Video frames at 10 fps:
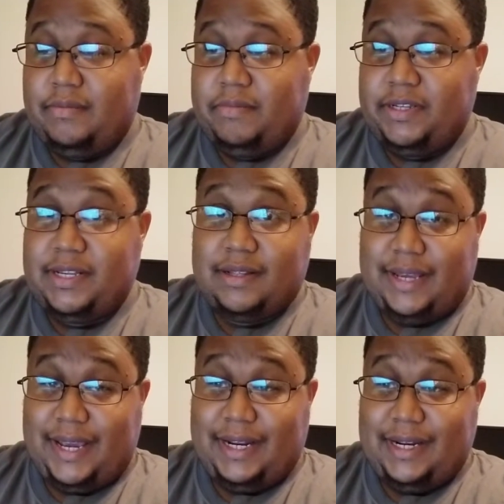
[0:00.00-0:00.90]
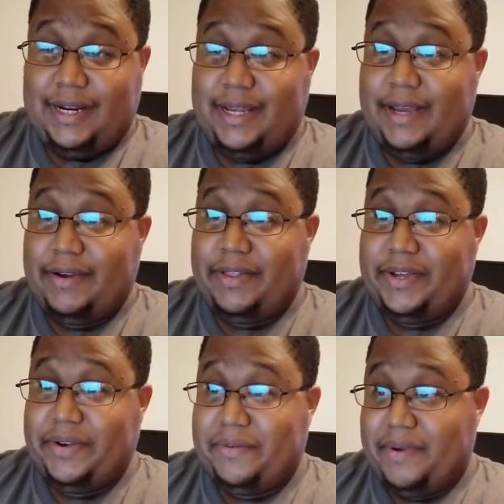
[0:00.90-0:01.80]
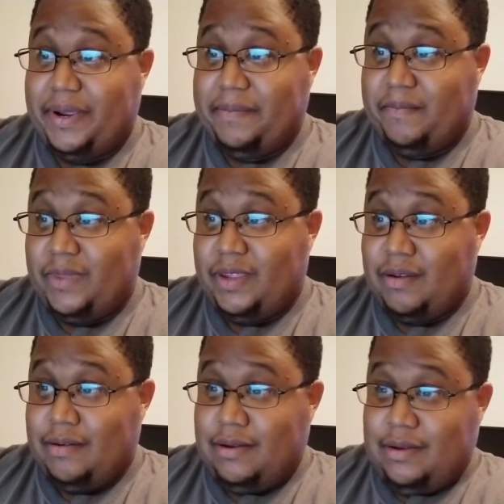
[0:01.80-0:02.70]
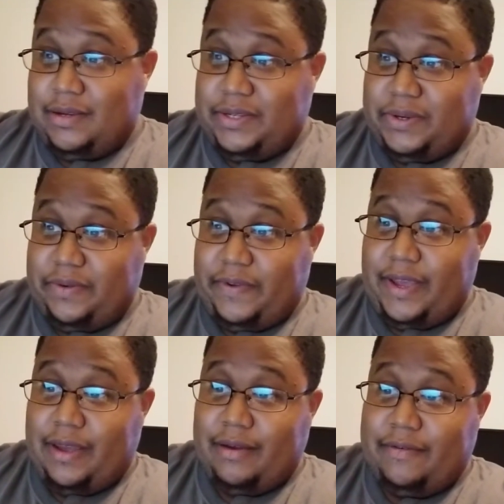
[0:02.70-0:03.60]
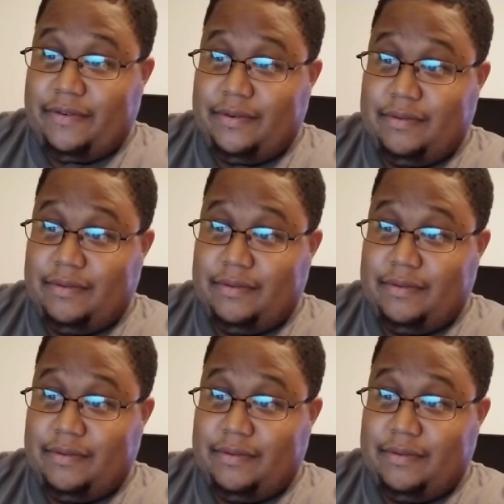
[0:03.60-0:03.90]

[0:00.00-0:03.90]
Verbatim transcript: Bust out the handy dandy calculator, right? So if you have